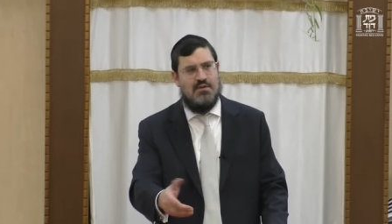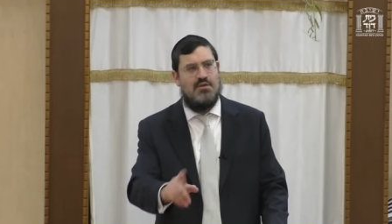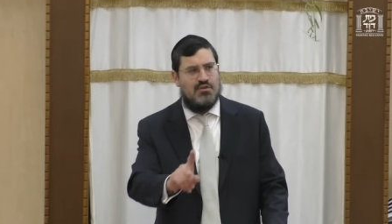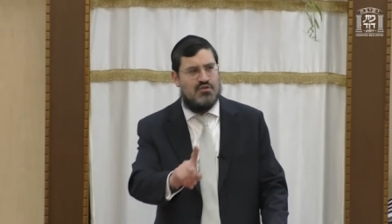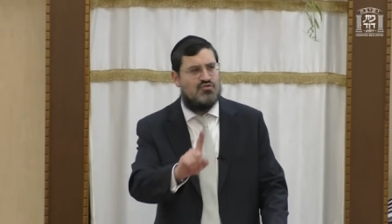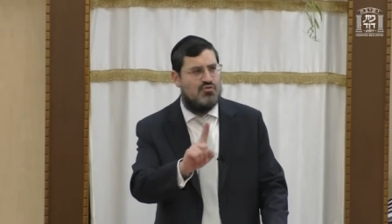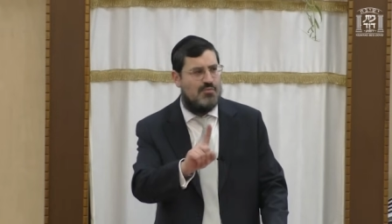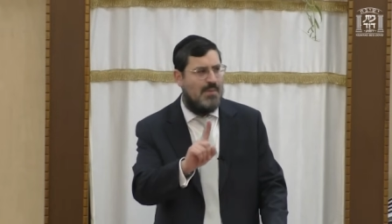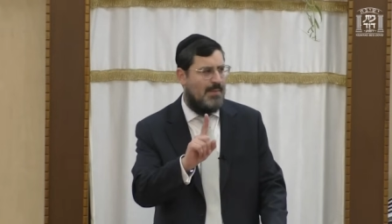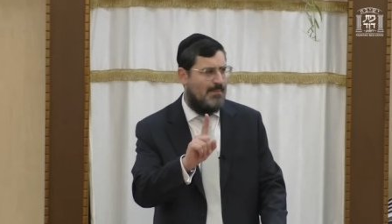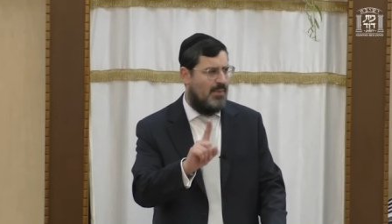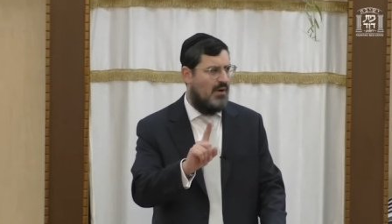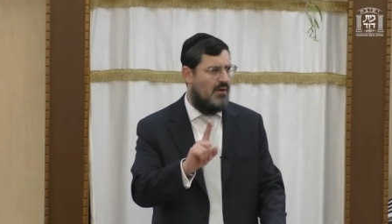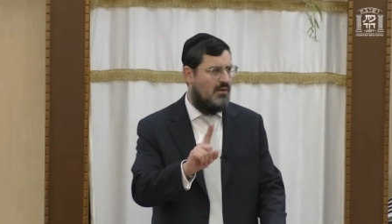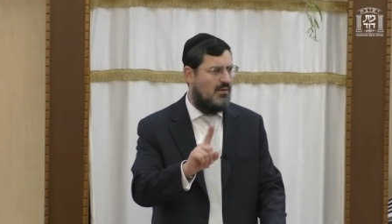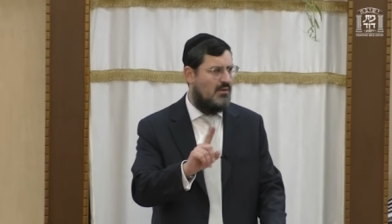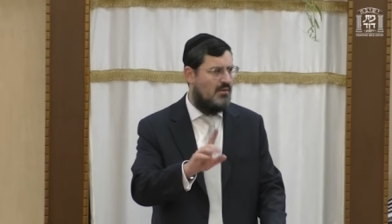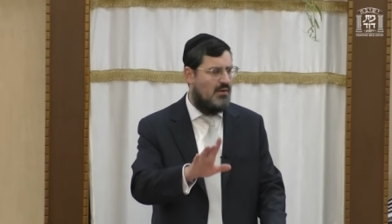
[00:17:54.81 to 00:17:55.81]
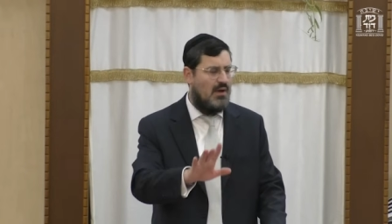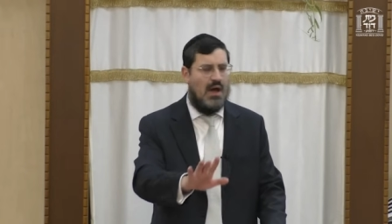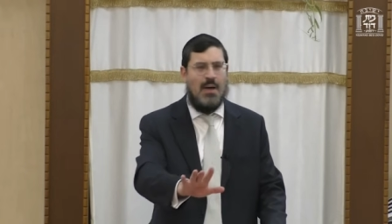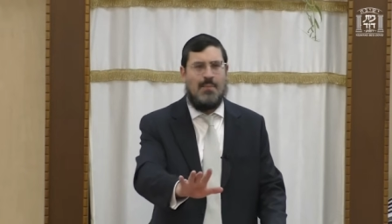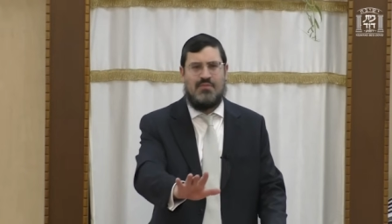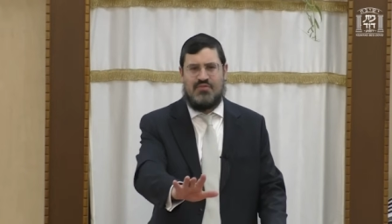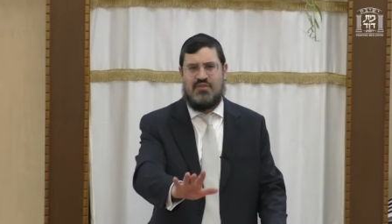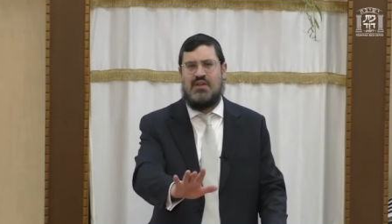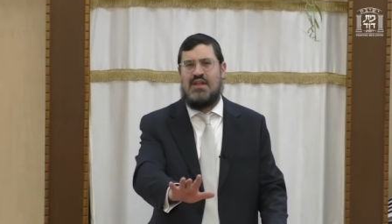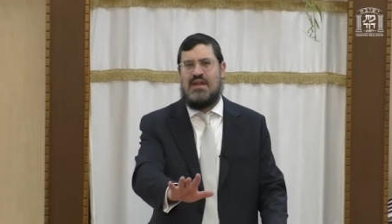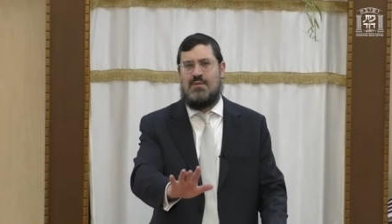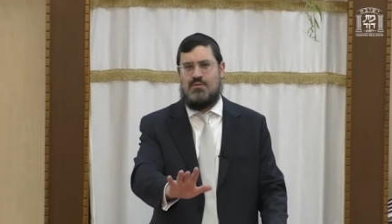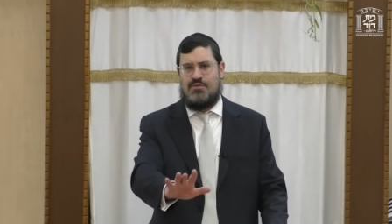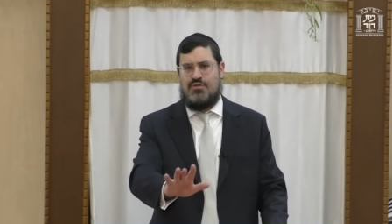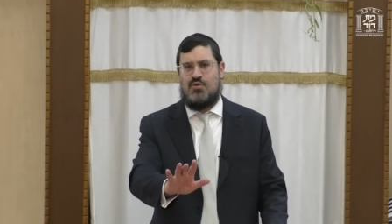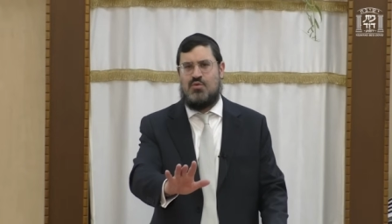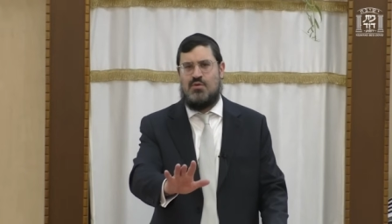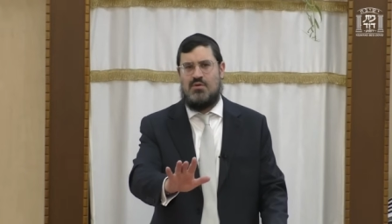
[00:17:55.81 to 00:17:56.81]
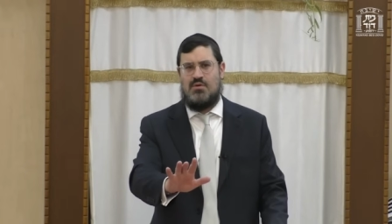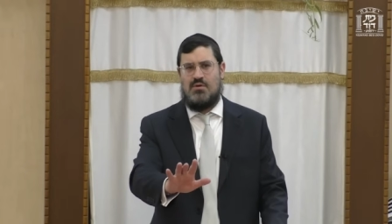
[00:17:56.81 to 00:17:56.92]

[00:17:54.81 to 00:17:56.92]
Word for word: Just remember, I'm still here with you.